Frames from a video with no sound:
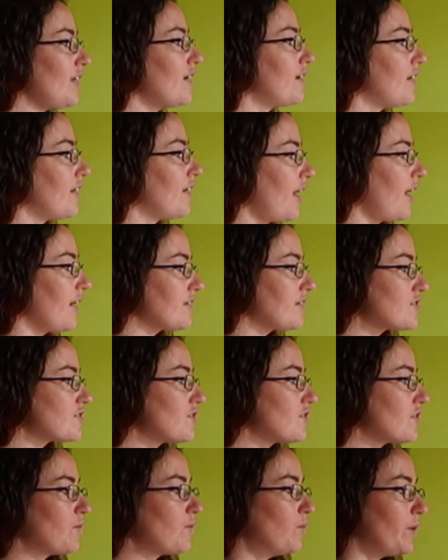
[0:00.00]
Next,
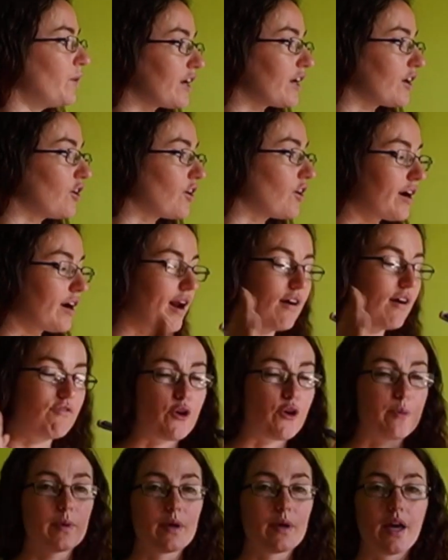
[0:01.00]
we can look at our
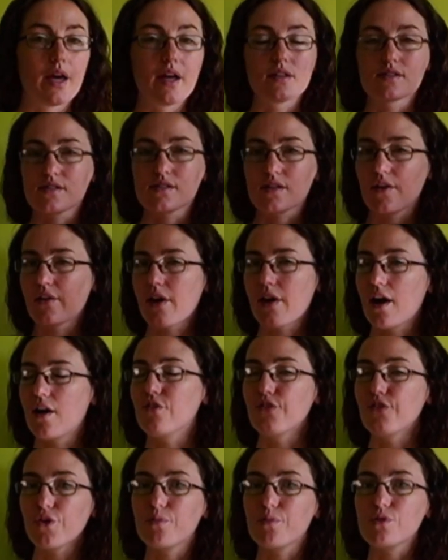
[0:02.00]
verb again and say, okay, our
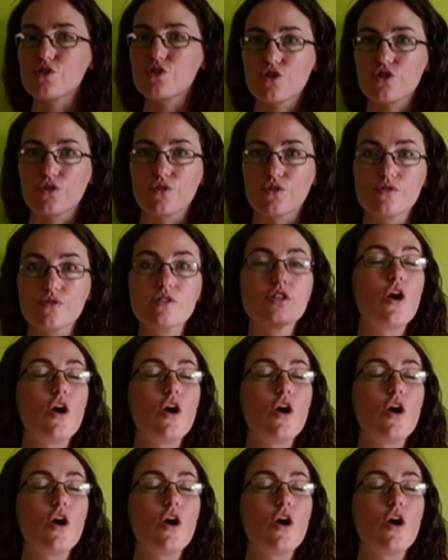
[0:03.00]
verb was choose.